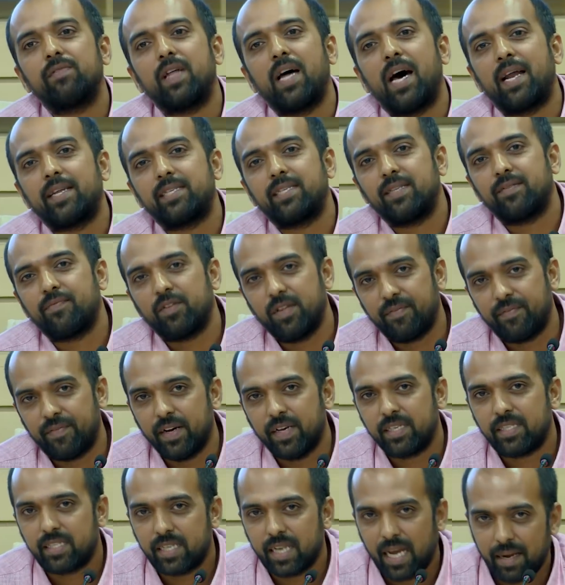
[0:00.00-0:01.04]
of the RSS for the
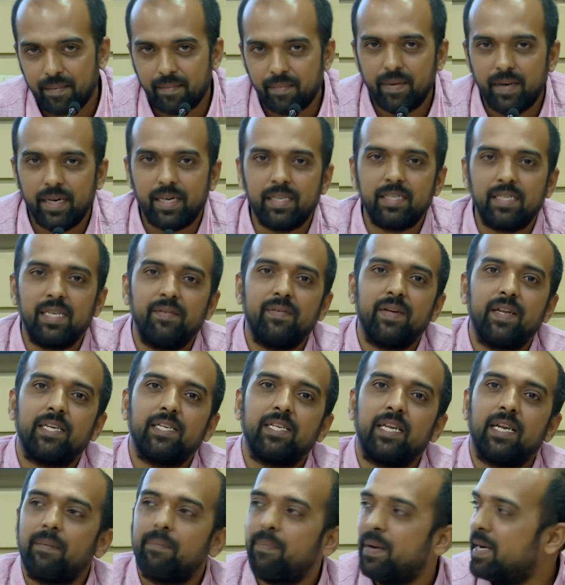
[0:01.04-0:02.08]
first time. It is given as
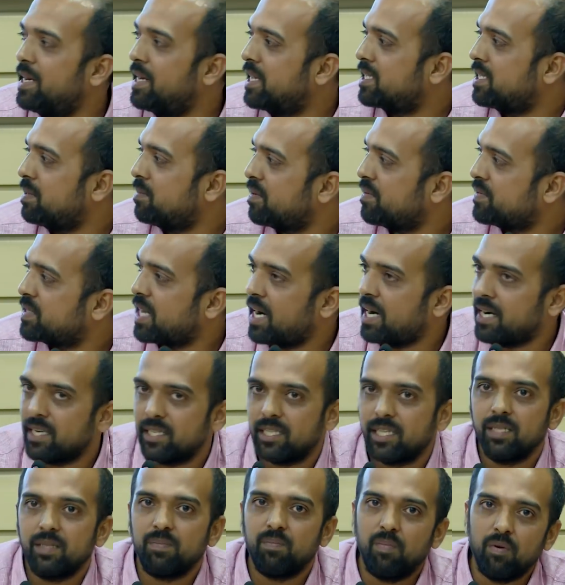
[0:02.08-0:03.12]
an appendix in Professor
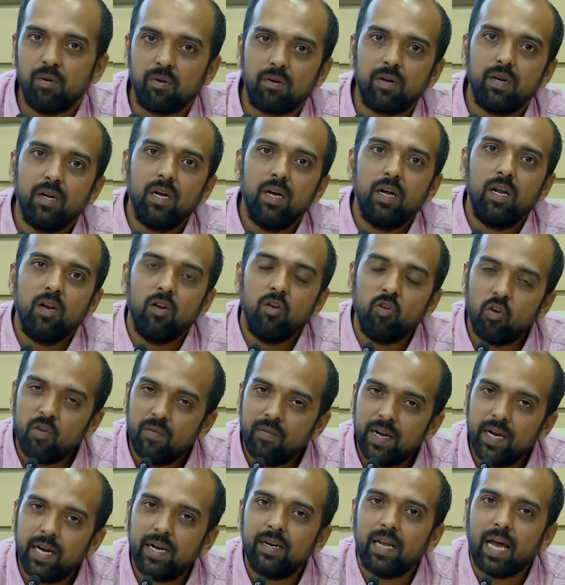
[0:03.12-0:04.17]
Andersen's book.
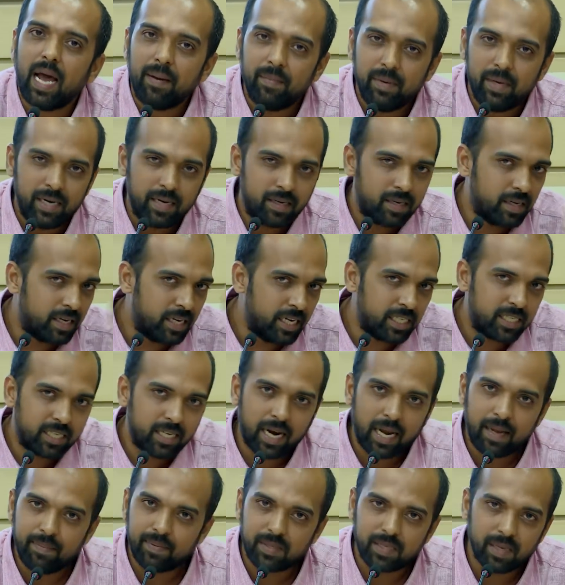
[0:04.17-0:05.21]
Nowhere, I mean, it
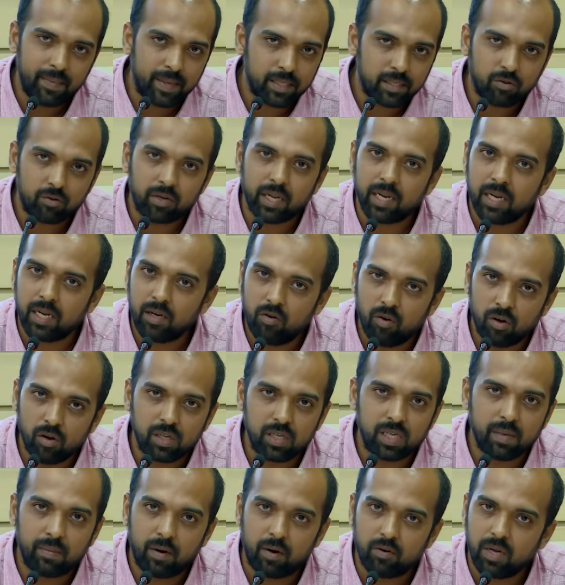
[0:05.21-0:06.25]
describes some esoteric goals
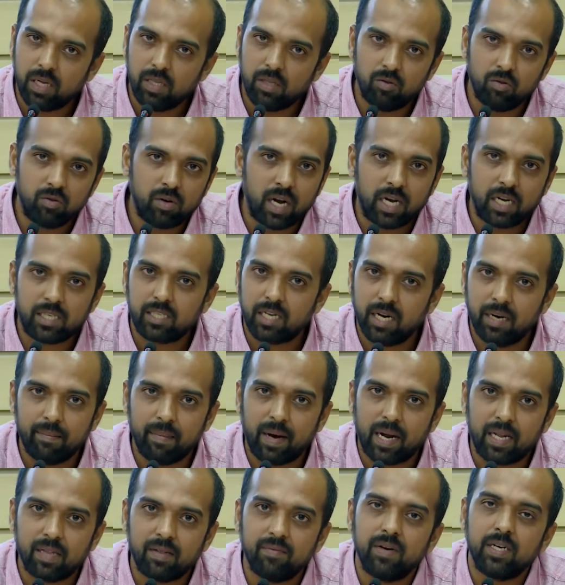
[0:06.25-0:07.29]
about Hindu Rashtra and
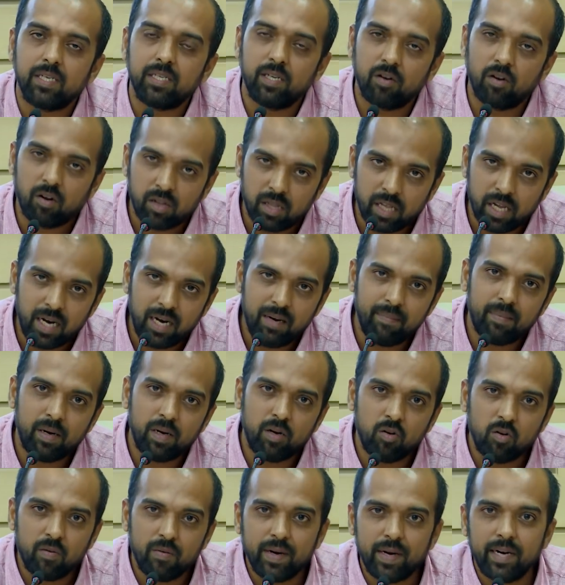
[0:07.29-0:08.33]
Bharatvarsh and all that, but
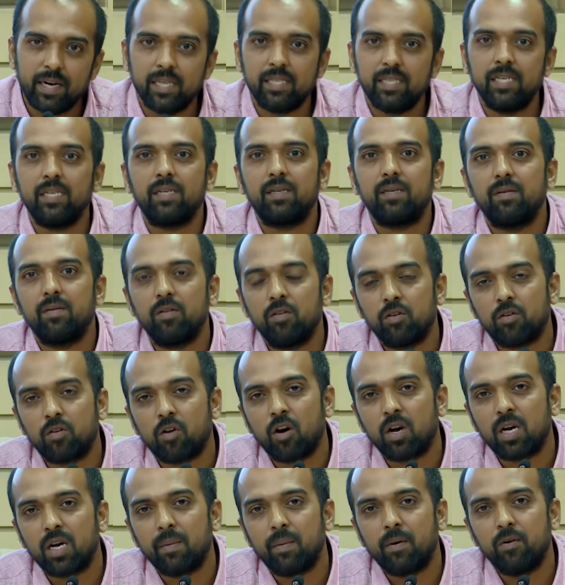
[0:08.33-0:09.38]
nowhere does it, you know,
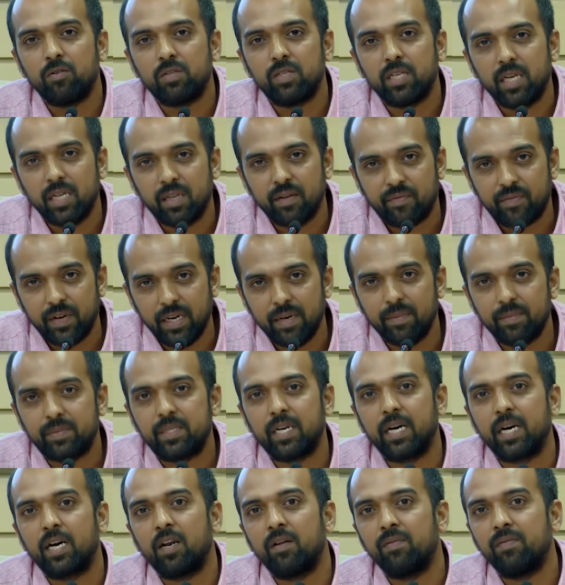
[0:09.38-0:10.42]
talk about, say, the freedom
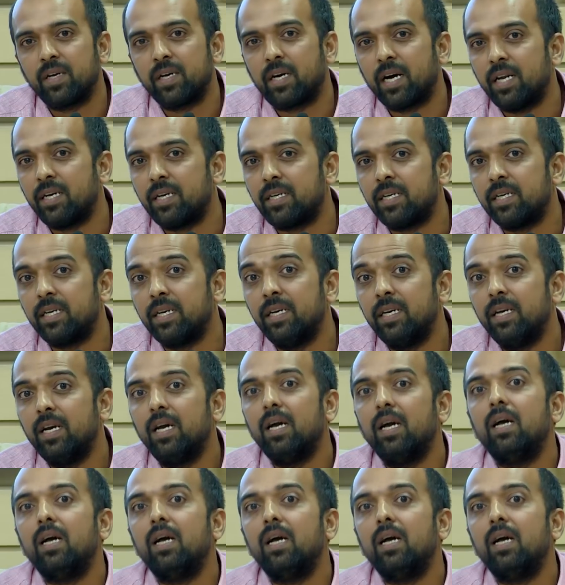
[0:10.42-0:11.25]
struggle of the country.